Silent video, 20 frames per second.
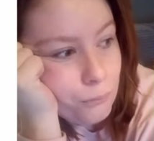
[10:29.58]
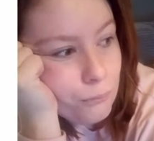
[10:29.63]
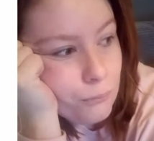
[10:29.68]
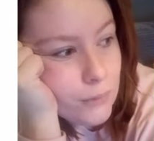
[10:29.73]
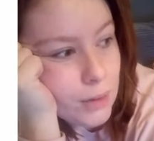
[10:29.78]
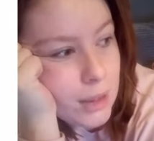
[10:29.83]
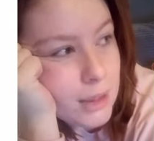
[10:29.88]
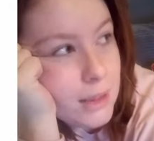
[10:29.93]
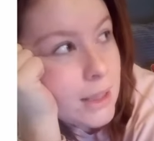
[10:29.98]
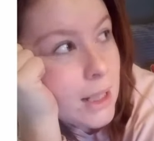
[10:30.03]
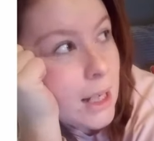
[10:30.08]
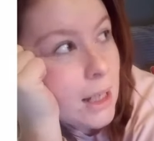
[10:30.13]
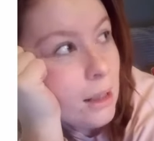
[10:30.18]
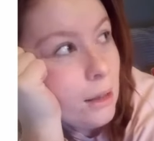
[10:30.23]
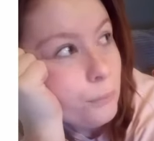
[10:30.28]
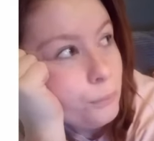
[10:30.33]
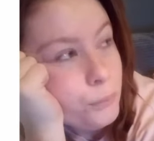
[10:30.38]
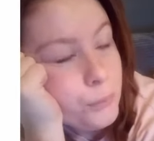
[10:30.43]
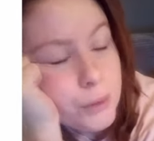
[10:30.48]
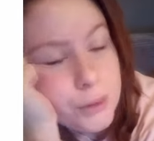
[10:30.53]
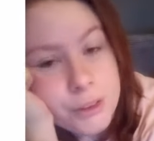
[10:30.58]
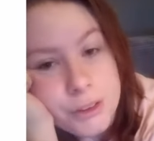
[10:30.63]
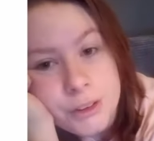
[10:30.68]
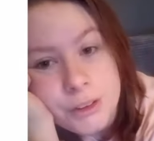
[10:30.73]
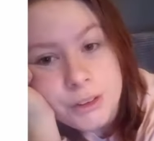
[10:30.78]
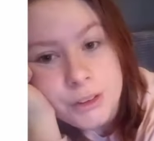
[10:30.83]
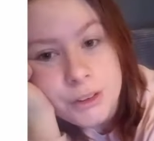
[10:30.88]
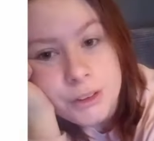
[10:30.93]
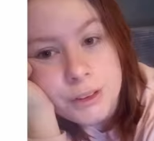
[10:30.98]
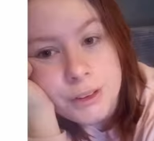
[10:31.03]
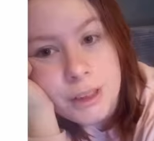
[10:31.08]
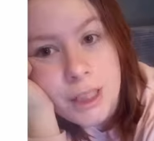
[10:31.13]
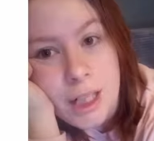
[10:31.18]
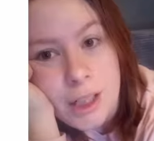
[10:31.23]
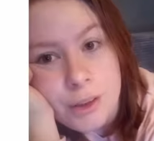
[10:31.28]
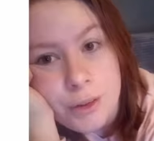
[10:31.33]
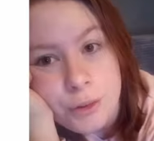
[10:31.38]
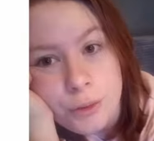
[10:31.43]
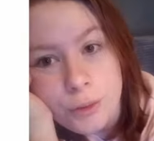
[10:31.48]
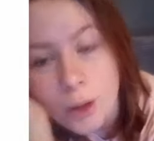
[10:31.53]
yeah, I'm going to get a
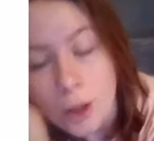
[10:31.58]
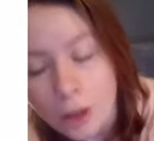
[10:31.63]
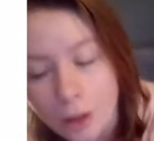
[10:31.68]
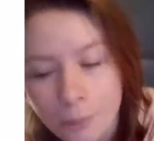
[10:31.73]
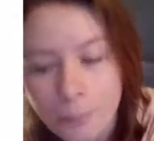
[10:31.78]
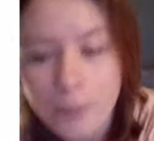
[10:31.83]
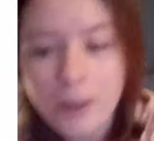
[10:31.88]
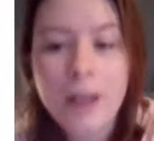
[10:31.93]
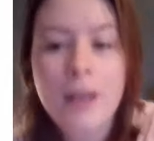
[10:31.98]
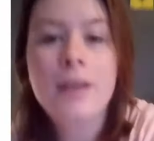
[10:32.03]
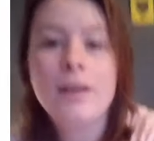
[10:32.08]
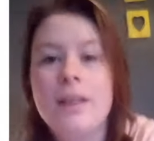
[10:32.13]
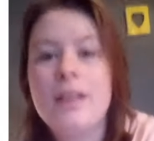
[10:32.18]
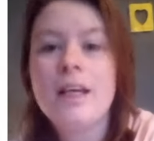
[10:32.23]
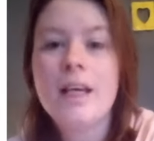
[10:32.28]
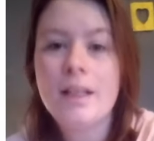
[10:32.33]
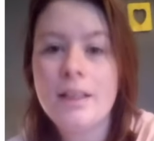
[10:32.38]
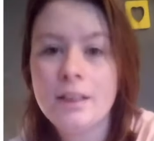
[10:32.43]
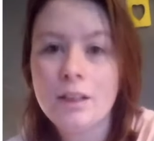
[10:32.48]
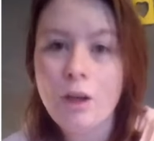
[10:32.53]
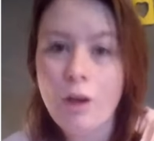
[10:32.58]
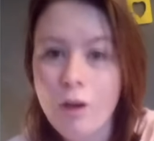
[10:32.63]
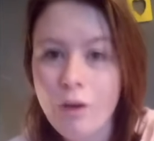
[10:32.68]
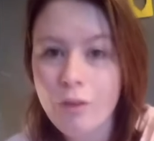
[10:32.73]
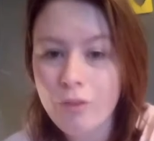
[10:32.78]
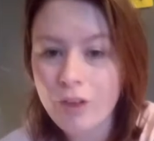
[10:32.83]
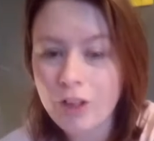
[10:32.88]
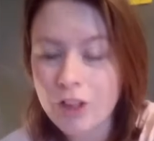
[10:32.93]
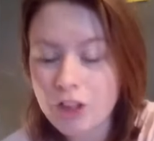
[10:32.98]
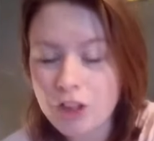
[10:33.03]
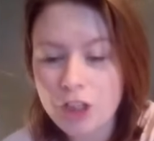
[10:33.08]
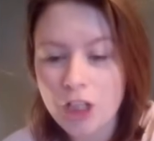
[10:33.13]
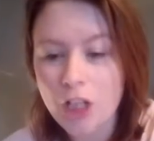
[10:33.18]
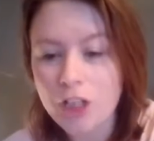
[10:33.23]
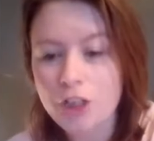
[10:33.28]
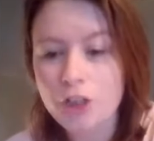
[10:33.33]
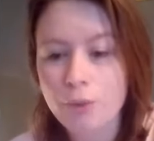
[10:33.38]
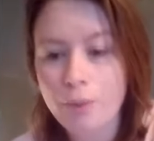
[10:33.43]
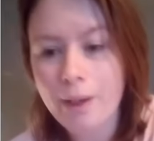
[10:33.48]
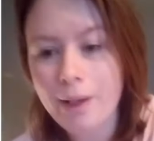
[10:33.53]
new carpet at the end of
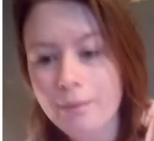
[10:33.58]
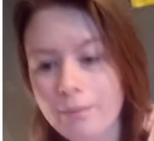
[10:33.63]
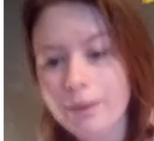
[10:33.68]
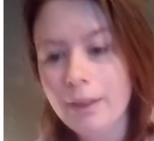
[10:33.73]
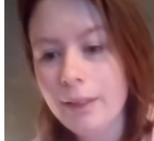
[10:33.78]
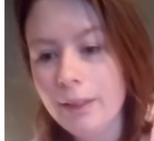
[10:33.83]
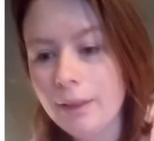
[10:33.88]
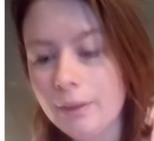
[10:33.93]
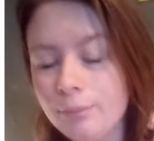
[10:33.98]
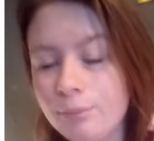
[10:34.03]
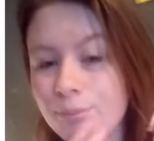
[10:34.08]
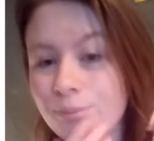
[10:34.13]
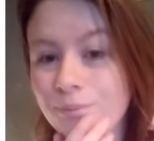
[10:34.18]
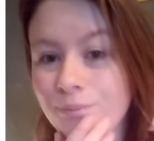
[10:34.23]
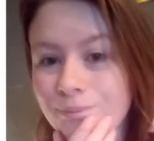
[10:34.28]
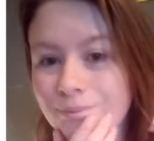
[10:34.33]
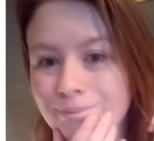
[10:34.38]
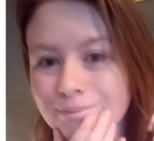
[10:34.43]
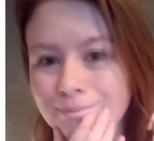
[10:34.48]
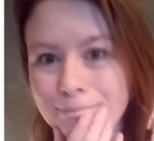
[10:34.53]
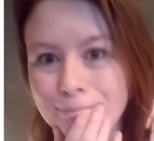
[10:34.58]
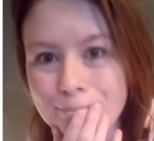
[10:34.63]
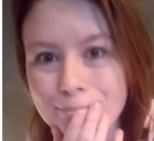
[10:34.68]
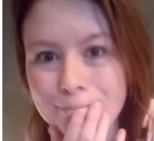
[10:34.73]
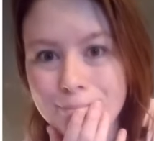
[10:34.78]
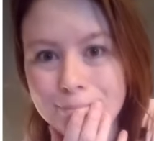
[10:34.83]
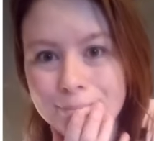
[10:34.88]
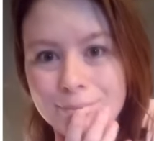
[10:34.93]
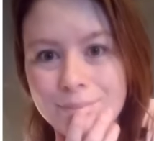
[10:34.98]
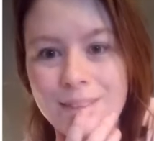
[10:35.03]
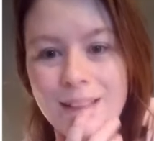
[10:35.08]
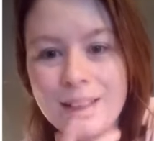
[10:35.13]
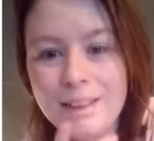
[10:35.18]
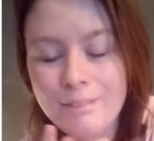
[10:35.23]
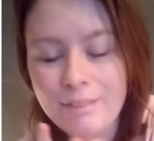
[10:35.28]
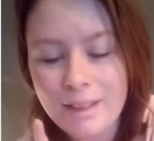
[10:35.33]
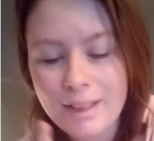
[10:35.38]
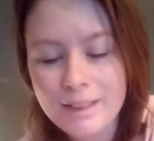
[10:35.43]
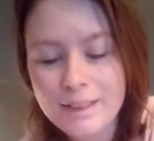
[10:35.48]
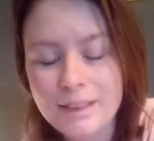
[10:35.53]
January.
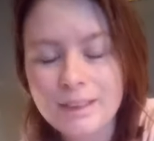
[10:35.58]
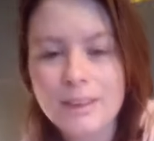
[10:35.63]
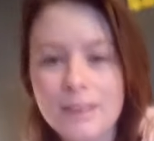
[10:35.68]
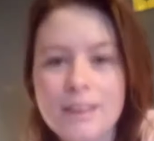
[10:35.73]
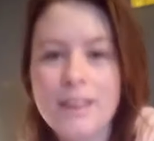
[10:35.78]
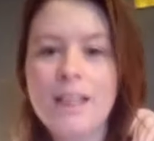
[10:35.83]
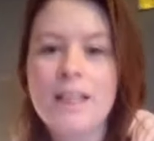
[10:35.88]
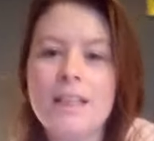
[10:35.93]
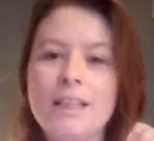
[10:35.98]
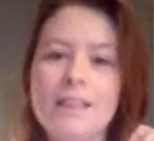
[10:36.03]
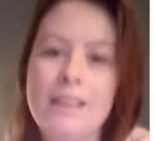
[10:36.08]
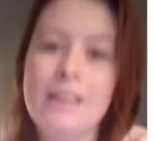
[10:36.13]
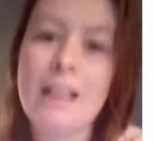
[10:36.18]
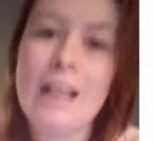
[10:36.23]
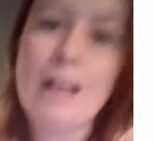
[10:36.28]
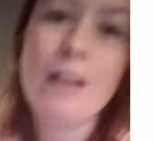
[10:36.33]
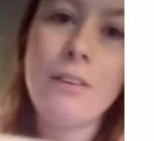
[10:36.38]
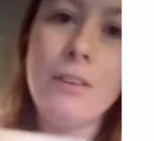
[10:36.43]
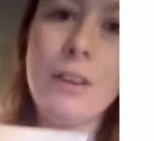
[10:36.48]
Anyways, I'm going to take this out,